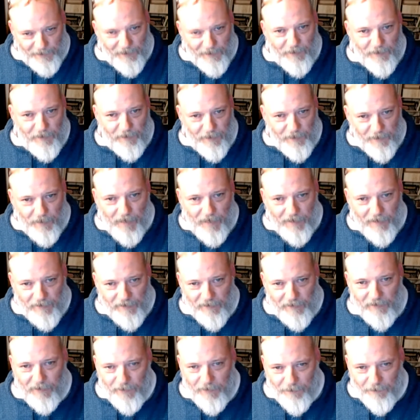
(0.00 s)
it's going to be
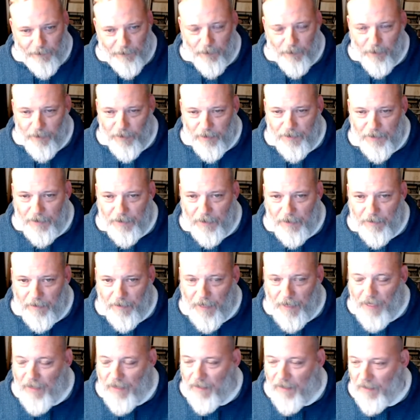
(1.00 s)
rising at a 4%
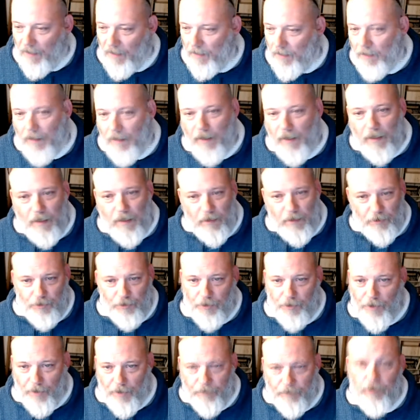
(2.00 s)
rate. And
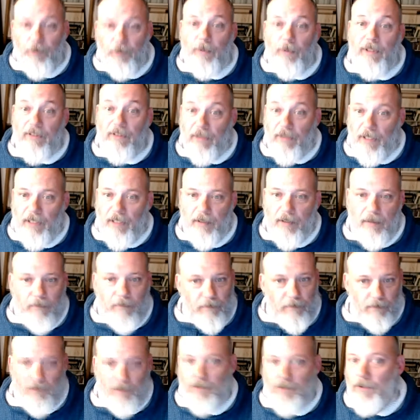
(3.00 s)
sure enough, 2 weeks
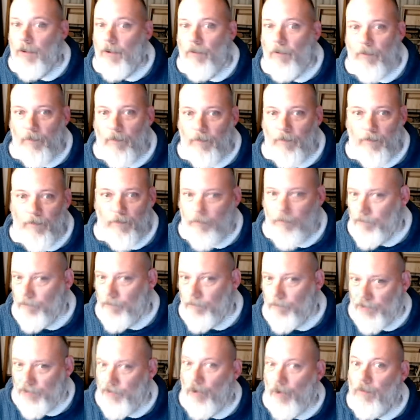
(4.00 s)
later, still
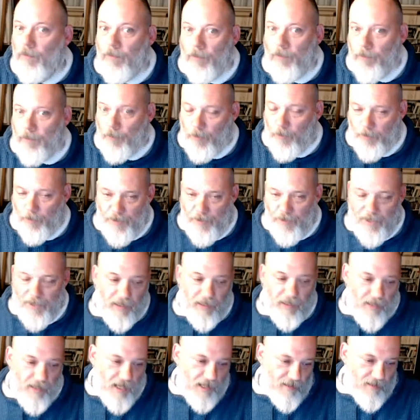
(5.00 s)
just over
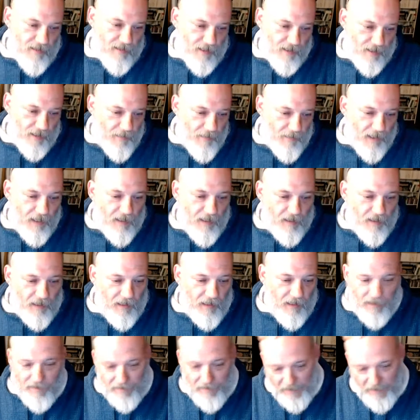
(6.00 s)
4% that time.
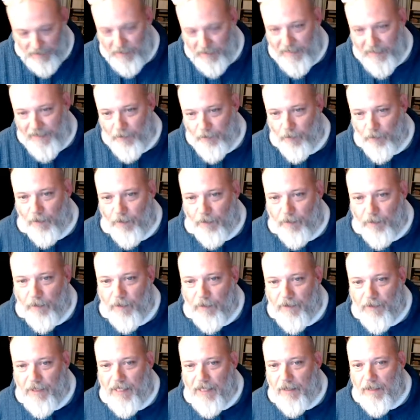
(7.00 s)
And now
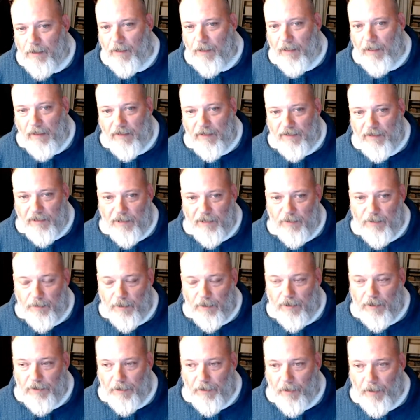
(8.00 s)
we're teetering at
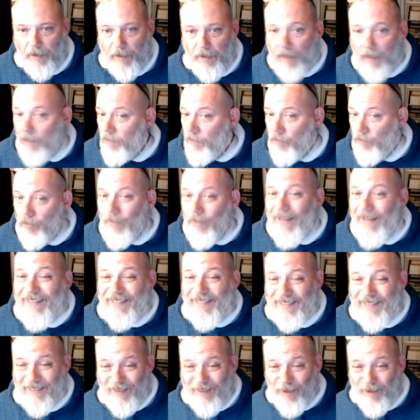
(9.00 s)
6%. 2
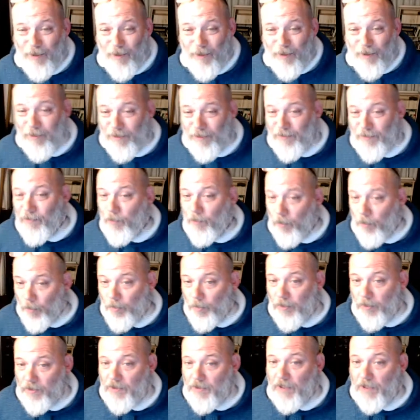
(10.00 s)
days ago, it was
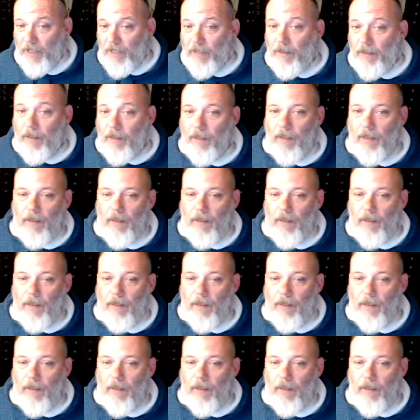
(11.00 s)
4%.